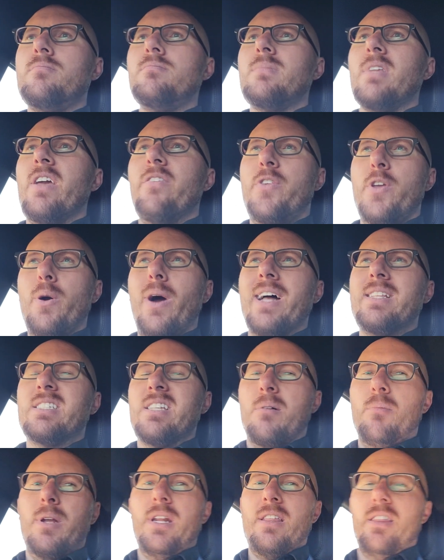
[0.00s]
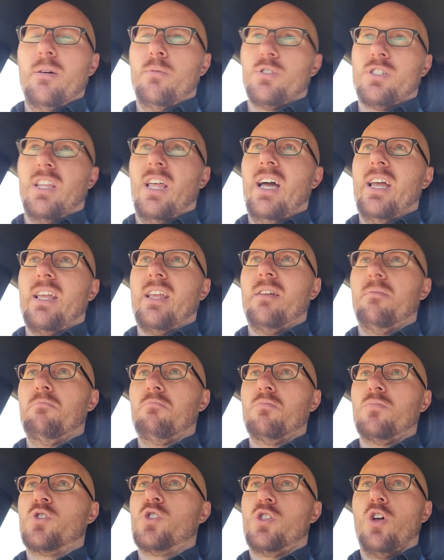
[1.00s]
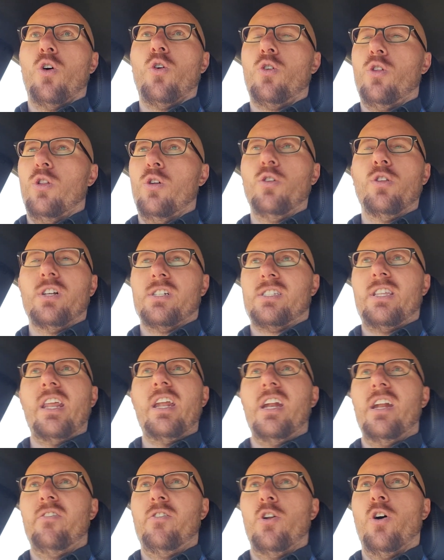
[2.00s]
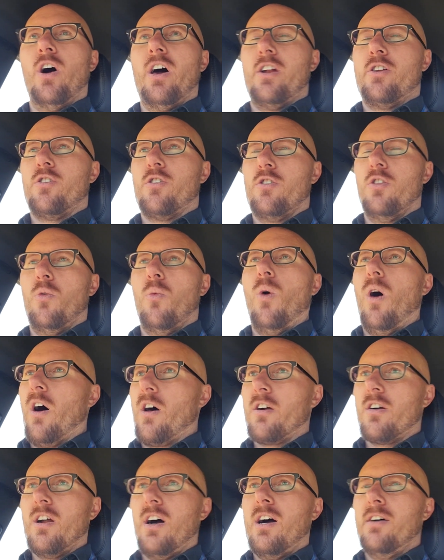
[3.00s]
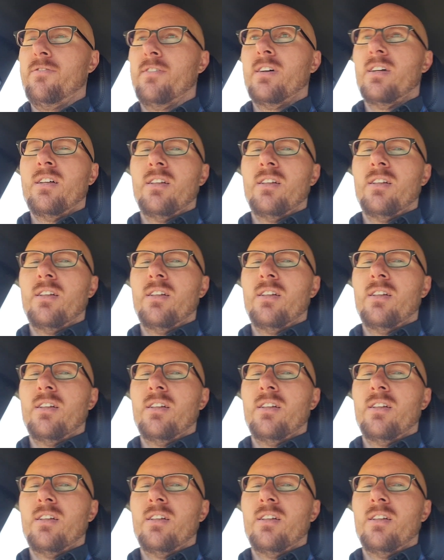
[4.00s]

if you had somebody that was like so clueless they didn't even know how to turn the water off,